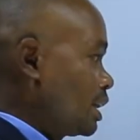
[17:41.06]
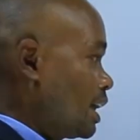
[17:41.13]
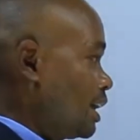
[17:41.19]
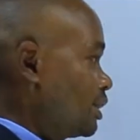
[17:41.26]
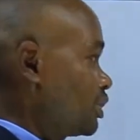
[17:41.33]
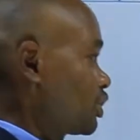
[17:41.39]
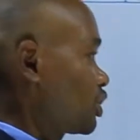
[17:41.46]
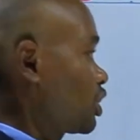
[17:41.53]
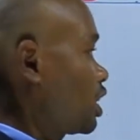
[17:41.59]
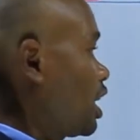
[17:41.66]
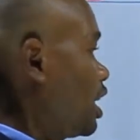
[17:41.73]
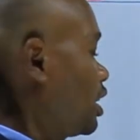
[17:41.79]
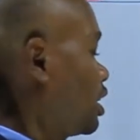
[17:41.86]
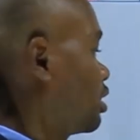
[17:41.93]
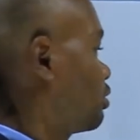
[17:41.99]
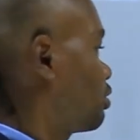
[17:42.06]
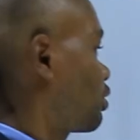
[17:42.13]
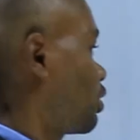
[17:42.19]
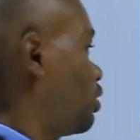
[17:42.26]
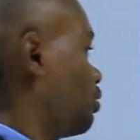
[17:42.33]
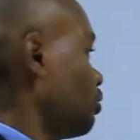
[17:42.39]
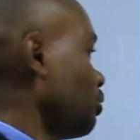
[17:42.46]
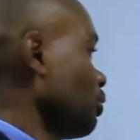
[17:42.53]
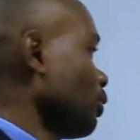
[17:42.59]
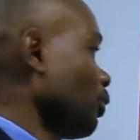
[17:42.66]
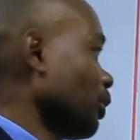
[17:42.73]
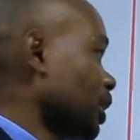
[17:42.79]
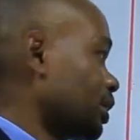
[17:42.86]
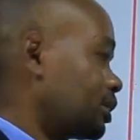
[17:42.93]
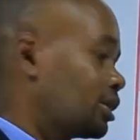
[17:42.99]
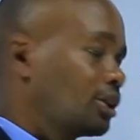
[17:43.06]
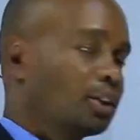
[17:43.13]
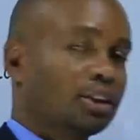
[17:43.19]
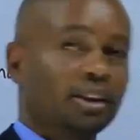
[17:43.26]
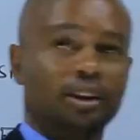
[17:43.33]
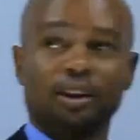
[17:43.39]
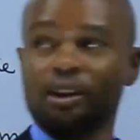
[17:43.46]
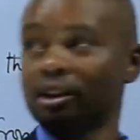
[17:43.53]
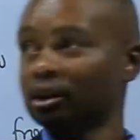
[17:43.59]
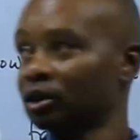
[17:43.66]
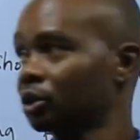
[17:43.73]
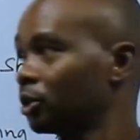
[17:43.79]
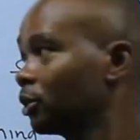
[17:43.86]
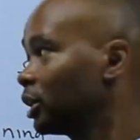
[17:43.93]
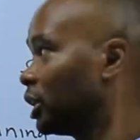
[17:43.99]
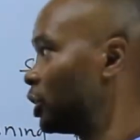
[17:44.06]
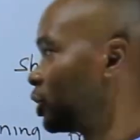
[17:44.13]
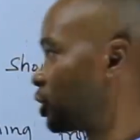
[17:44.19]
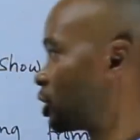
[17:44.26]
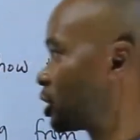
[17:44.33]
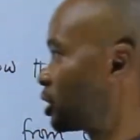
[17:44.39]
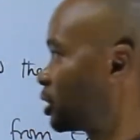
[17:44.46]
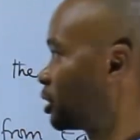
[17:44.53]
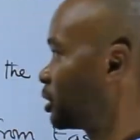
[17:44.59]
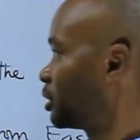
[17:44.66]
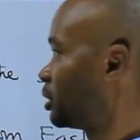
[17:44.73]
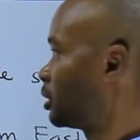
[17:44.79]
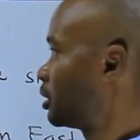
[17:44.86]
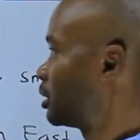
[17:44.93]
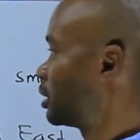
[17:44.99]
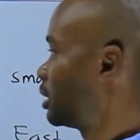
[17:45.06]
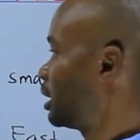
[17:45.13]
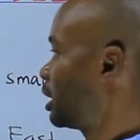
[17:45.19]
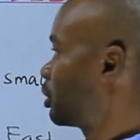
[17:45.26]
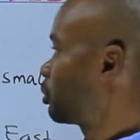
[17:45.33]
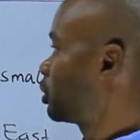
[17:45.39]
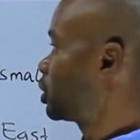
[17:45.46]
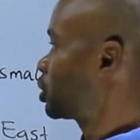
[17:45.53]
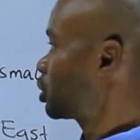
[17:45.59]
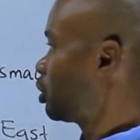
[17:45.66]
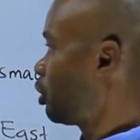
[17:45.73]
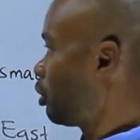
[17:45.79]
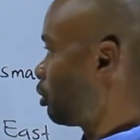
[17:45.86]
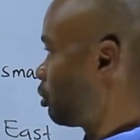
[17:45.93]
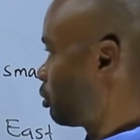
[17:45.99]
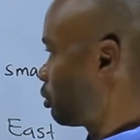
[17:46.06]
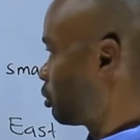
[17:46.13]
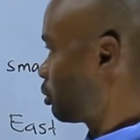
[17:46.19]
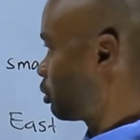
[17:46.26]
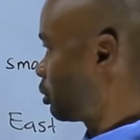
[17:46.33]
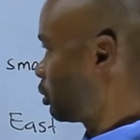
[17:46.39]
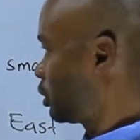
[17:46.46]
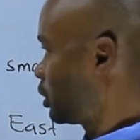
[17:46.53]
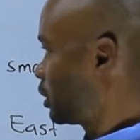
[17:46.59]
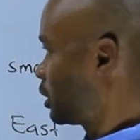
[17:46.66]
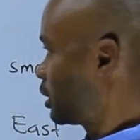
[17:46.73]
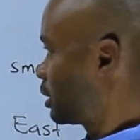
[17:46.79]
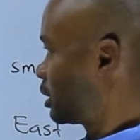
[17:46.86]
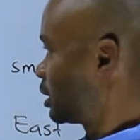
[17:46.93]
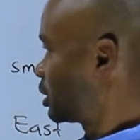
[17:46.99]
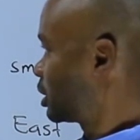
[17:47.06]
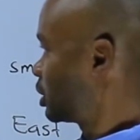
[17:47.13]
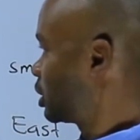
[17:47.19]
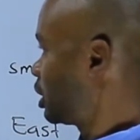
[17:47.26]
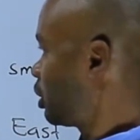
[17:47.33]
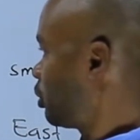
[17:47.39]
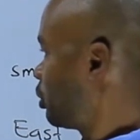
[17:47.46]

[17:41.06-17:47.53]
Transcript: lines running from west to east. Then which is the